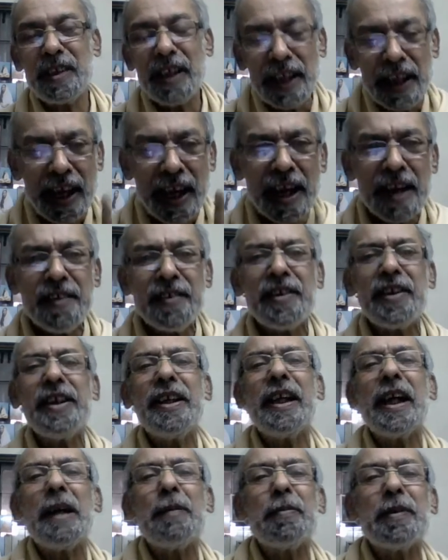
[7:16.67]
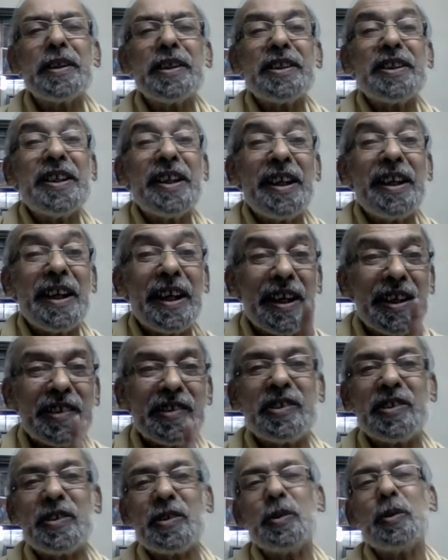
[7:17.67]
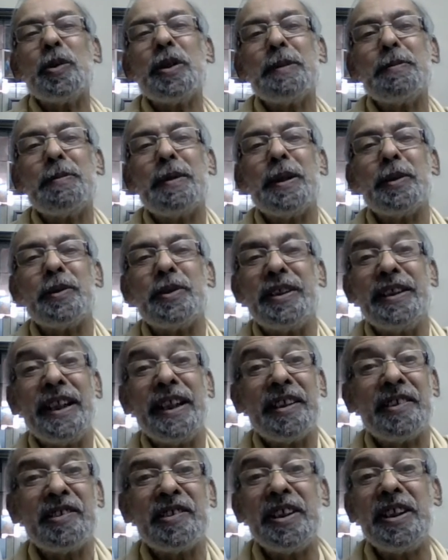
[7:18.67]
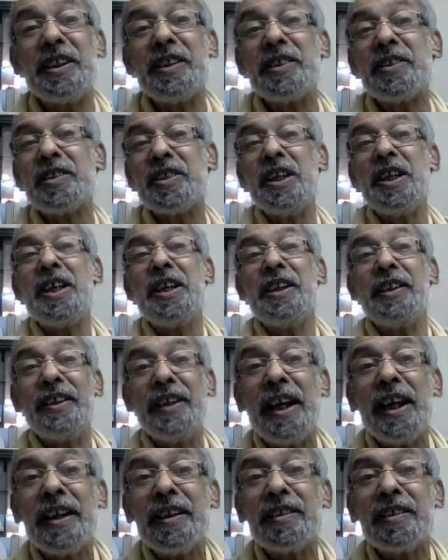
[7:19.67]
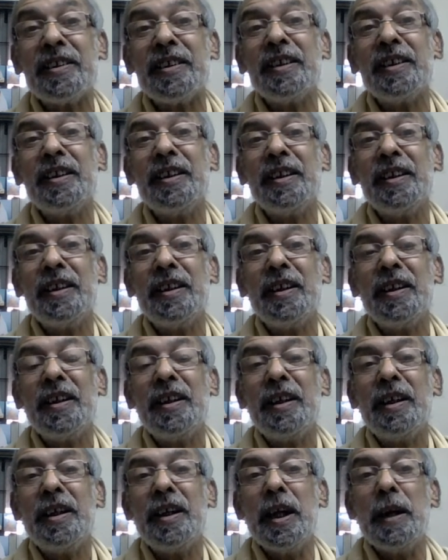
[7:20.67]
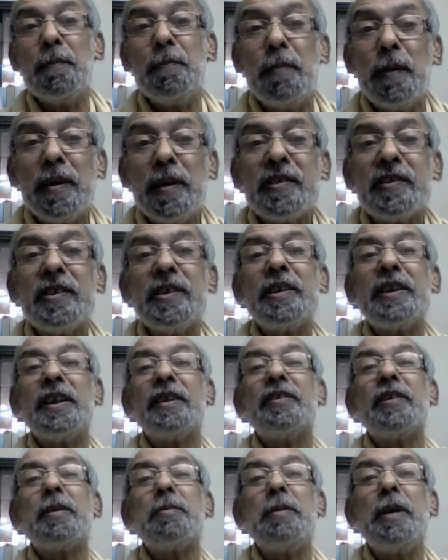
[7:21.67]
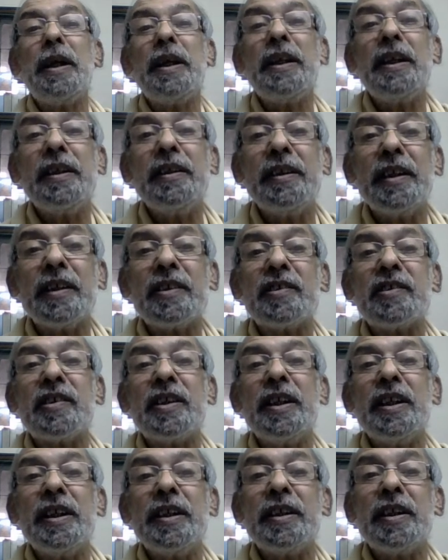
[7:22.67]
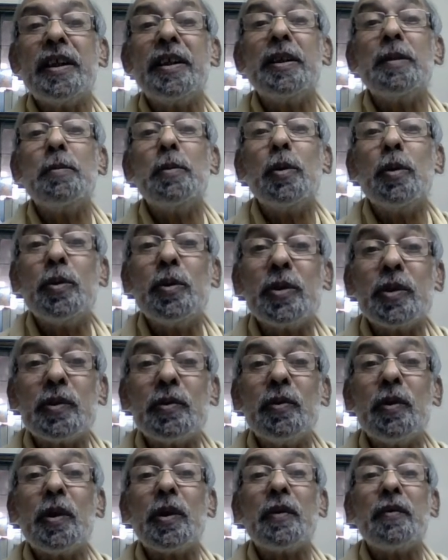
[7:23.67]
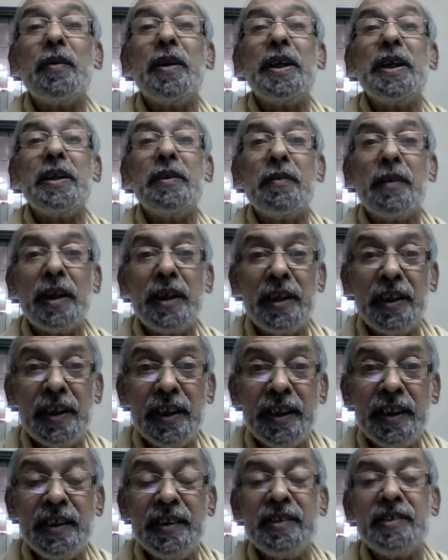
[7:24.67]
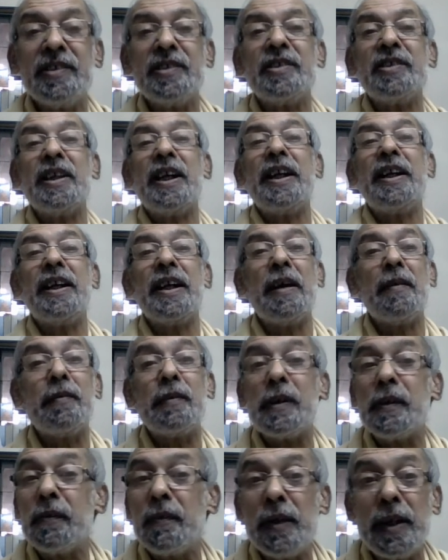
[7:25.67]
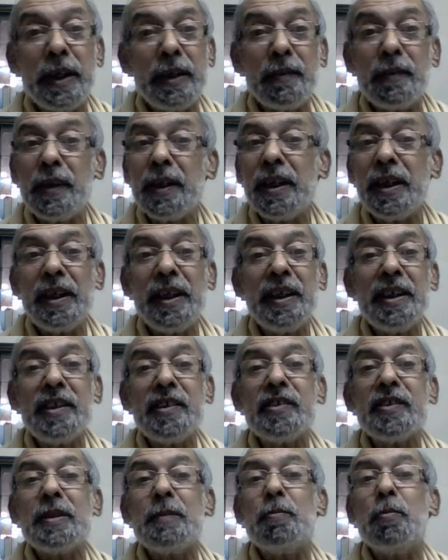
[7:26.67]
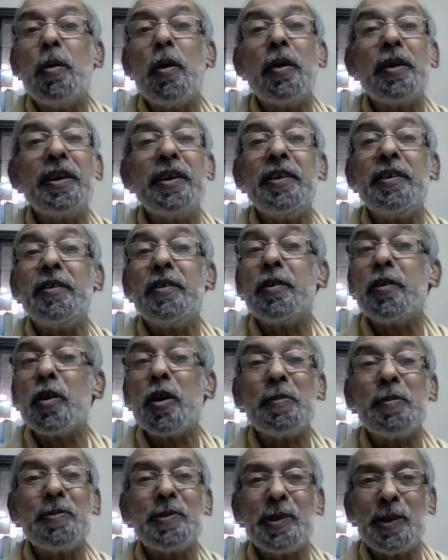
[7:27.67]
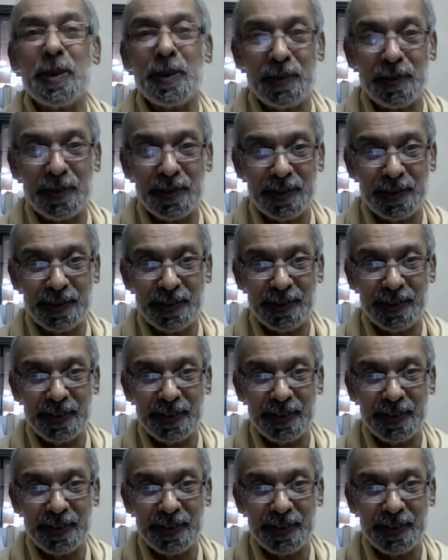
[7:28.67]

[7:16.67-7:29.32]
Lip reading: And Sri Ramakrishna has told about that state, that a person can remain in that state at the most for 21 days. And after 21 days, the body drops off.